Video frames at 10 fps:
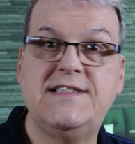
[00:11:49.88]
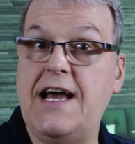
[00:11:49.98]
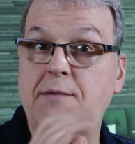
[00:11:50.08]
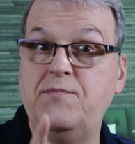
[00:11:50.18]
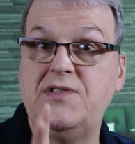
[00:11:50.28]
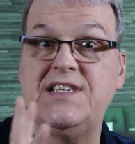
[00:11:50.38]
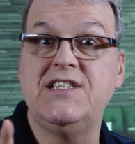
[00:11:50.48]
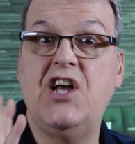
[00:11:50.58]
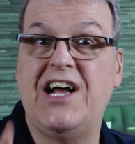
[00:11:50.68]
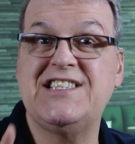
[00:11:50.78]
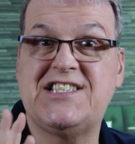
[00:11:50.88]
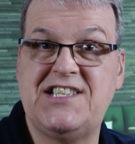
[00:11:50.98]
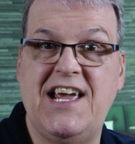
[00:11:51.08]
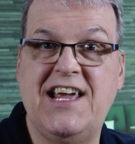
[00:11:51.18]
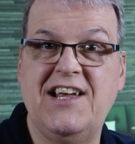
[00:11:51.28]
Deb did not
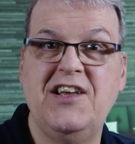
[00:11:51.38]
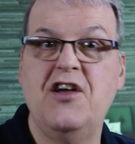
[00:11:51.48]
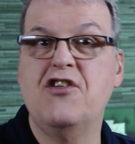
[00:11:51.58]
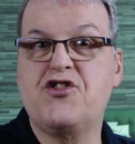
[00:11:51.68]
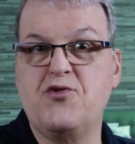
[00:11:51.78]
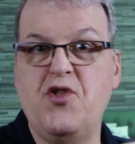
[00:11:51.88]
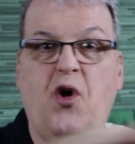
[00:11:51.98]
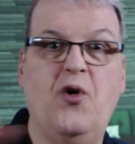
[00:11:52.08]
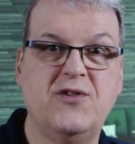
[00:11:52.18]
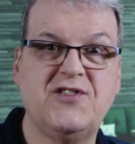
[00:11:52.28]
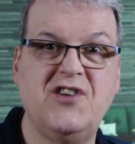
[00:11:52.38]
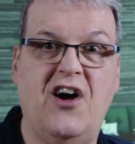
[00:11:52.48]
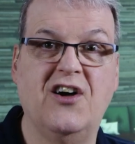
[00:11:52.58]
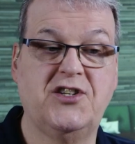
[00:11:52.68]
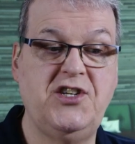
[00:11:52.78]
sing through the whole
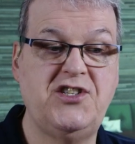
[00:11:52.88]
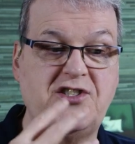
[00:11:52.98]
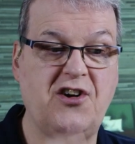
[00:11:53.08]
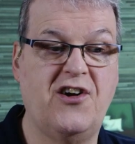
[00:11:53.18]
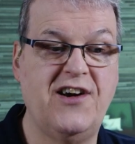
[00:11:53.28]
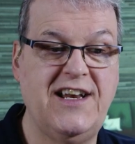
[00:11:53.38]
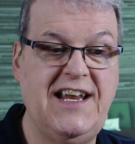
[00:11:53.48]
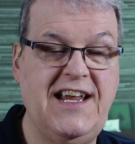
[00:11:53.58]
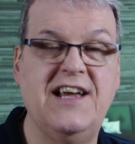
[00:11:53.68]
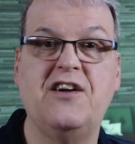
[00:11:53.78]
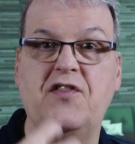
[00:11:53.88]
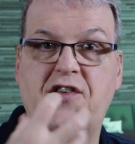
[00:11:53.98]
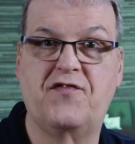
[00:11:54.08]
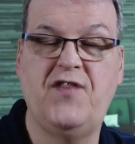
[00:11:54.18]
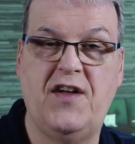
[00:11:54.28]
song. She started in on
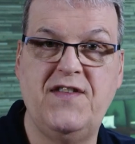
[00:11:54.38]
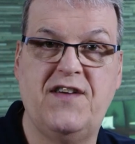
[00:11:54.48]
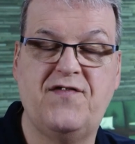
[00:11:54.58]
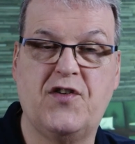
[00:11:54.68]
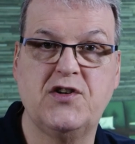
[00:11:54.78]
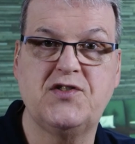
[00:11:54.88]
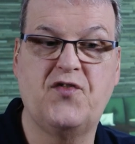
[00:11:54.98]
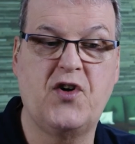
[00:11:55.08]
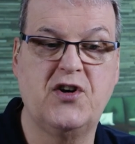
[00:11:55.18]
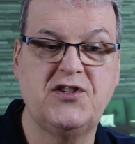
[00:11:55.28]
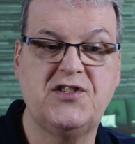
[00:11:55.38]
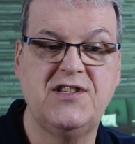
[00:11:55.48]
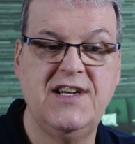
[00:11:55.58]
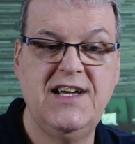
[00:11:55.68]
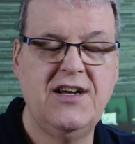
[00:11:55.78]
the first
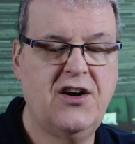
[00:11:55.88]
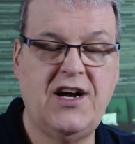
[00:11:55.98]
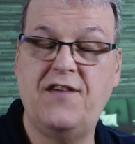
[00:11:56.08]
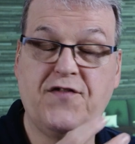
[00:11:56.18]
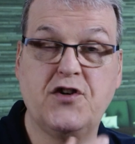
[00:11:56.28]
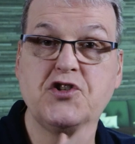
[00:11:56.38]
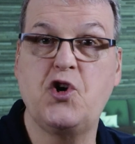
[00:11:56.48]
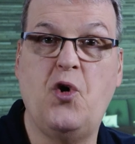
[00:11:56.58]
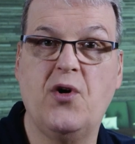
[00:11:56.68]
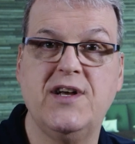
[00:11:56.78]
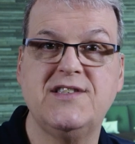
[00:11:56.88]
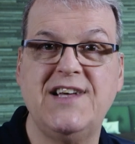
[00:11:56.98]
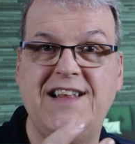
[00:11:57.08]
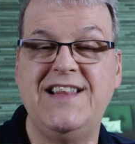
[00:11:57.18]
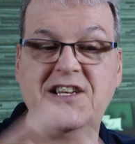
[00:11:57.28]
verse, first chorus,
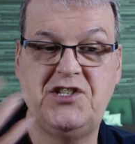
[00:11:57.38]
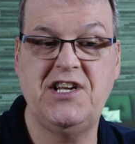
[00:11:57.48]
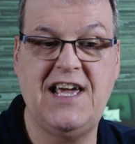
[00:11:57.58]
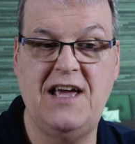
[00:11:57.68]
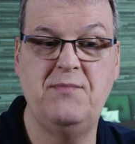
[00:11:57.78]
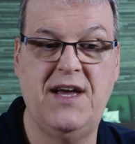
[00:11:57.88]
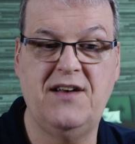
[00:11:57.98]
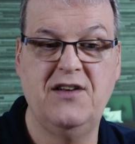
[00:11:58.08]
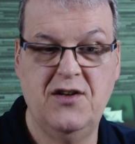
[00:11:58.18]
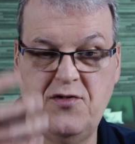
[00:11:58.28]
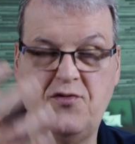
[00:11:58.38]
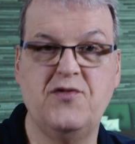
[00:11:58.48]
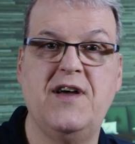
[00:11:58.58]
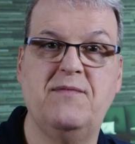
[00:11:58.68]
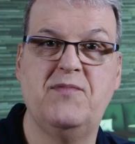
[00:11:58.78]
and then she came in
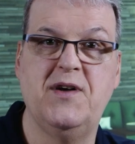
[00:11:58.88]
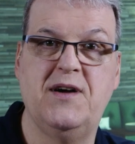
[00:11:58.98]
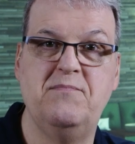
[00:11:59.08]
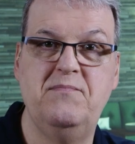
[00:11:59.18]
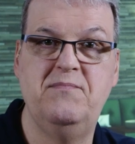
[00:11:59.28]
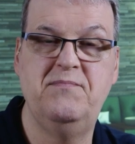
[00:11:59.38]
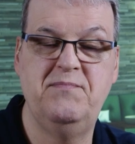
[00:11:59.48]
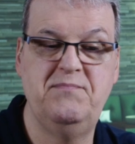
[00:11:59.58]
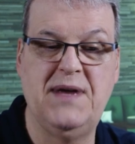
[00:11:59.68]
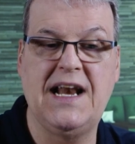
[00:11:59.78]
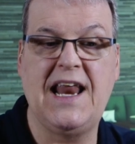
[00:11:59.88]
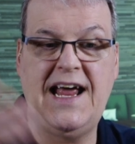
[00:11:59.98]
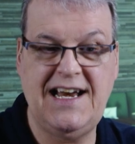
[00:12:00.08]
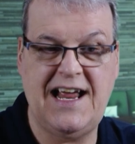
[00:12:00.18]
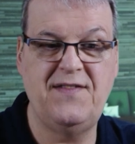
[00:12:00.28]
through the middle
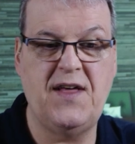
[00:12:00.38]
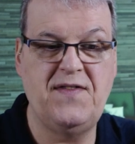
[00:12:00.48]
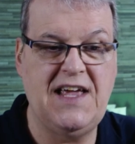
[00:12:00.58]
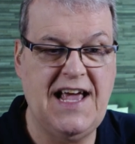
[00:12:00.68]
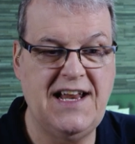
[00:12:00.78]
eight and then the